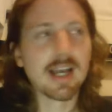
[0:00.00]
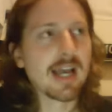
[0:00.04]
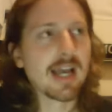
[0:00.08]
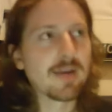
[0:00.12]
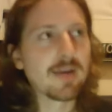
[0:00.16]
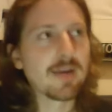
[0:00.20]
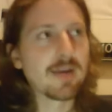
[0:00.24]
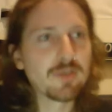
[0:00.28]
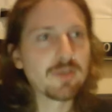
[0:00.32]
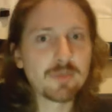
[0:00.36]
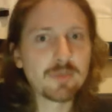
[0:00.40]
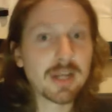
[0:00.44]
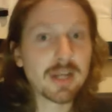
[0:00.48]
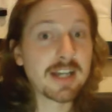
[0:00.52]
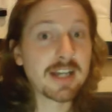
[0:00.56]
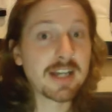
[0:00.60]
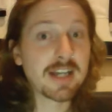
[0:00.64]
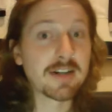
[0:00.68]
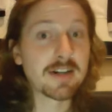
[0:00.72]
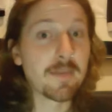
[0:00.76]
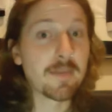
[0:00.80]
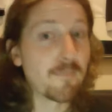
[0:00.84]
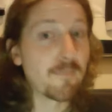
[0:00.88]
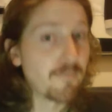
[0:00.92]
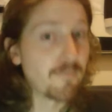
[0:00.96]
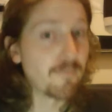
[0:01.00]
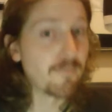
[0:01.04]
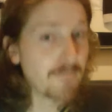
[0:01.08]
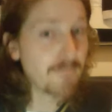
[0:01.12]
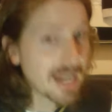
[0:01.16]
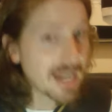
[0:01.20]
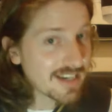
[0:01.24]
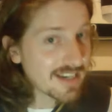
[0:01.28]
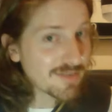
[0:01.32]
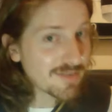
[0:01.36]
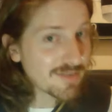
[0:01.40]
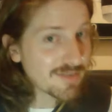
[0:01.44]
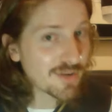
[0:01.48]
and we've played
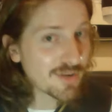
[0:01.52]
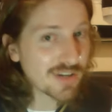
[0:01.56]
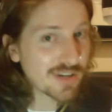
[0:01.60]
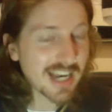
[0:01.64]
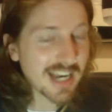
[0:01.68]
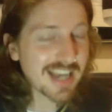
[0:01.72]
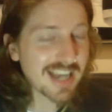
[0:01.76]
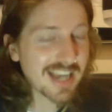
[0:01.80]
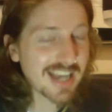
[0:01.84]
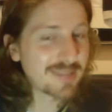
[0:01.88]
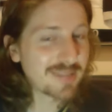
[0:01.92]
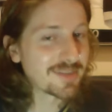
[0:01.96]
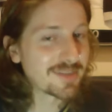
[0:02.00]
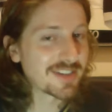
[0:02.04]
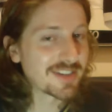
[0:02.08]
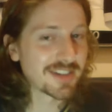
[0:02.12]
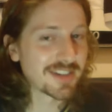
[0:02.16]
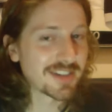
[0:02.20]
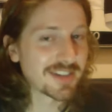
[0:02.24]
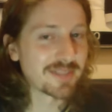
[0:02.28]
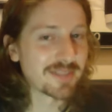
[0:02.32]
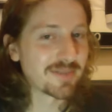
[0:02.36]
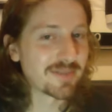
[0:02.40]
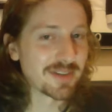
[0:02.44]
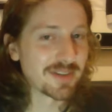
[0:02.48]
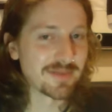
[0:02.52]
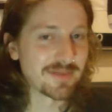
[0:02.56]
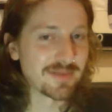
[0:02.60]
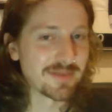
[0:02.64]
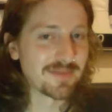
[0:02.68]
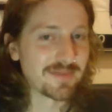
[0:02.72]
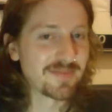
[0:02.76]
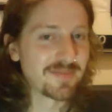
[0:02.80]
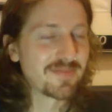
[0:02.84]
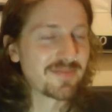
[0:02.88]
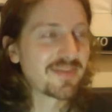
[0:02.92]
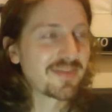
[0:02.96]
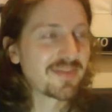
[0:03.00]
many more games than them,